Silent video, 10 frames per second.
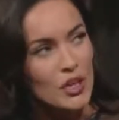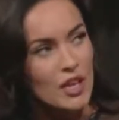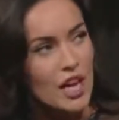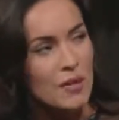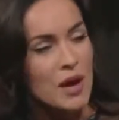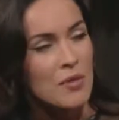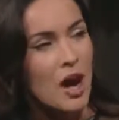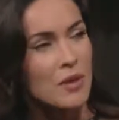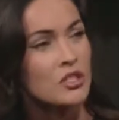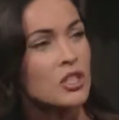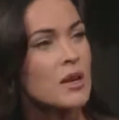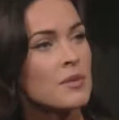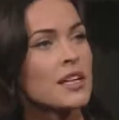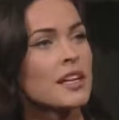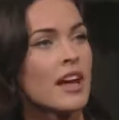Oh. And my mom, she
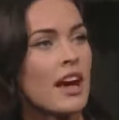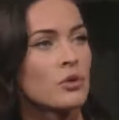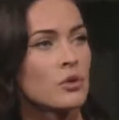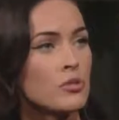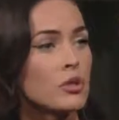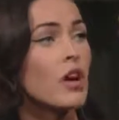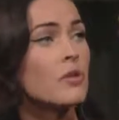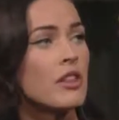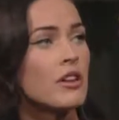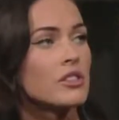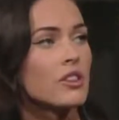made me get an actual diploma, though.